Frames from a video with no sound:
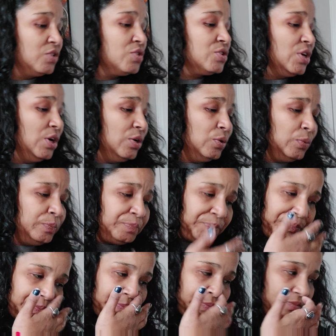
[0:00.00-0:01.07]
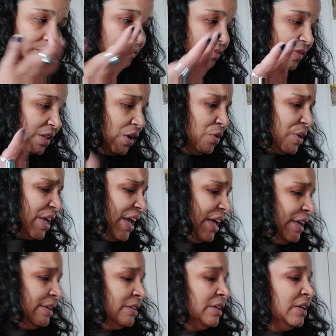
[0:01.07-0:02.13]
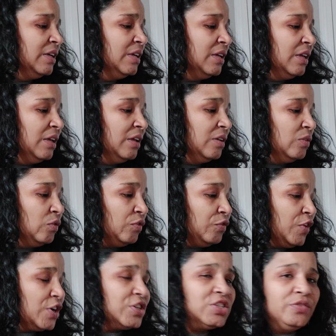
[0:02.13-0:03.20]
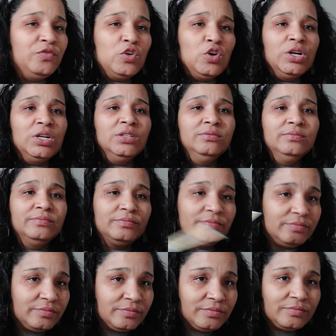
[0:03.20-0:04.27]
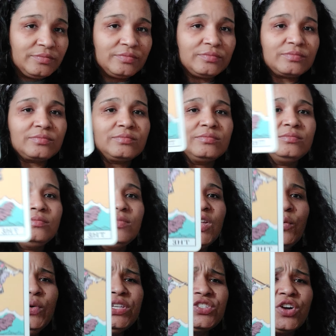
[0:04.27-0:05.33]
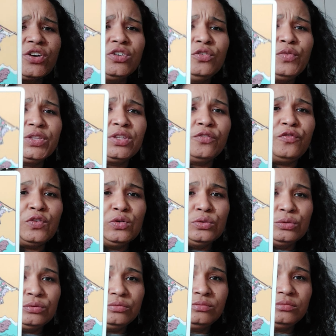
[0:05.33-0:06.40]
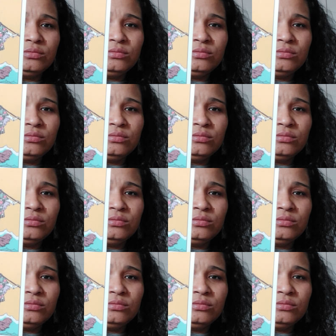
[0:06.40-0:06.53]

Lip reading: So, okay, first of all, we start off with the fool.